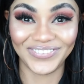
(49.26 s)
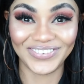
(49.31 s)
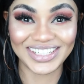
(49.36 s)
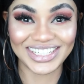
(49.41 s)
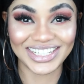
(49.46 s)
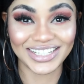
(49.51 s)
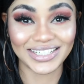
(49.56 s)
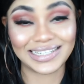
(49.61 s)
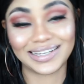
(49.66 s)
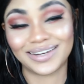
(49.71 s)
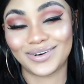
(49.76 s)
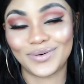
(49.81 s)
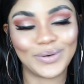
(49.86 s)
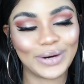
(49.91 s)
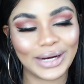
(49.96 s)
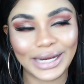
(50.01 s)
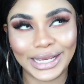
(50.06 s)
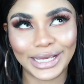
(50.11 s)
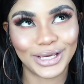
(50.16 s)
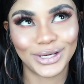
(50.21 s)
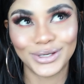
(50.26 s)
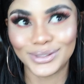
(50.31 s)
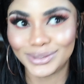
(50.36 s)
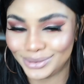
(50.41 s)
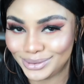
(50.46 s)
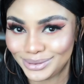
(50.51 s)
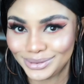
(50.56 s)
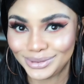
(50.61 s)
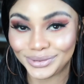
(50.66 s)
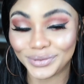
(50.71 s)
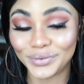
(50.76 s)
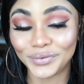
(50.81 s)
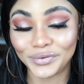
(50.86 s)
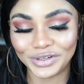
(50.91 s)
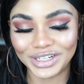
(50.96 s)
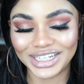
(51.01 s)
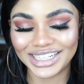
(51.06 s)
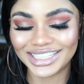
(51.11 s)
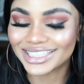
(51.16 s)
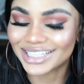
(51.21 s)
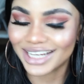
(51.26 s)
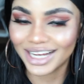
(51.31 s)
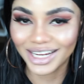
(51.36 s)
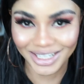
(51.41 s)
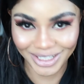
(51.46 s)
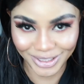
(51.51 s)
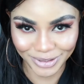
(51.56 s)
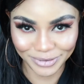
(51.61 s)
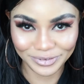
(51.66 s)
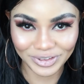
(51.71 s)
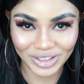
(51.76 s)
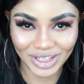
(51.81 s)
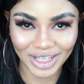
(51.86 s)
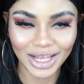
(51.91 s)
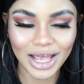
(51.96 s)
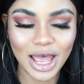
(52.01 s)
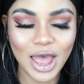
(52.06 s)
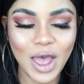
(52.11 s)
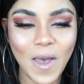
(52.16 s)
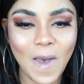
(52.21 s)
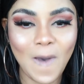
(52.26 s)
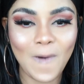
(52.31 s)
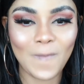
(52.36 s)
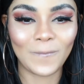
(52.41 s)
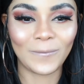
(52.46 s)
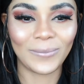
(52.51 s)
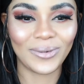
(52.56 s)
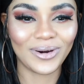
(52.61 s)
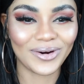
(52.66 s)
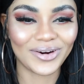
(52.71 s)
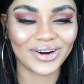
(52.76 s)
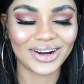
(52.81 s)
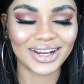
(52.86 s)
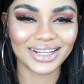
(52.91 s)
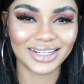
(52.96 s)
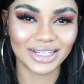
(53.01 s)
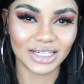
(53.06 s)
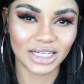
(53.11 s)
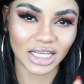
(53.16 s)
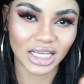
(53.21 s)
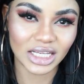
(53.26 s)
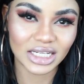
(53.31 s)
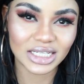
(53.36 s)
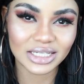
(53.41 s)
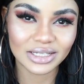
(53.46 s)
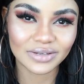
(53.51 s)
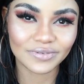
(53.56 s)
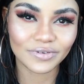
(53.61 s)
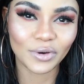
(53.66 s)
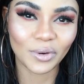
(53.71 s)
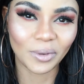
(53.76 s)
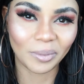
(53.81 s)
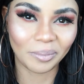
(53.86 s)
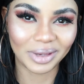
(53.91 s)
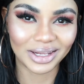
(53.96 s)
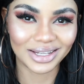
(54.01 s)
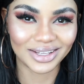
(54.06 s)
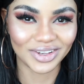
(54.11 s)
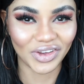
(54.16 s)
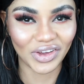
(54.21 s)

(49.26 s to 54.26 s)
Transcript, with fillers: which is quite good great i love it but the negative comments are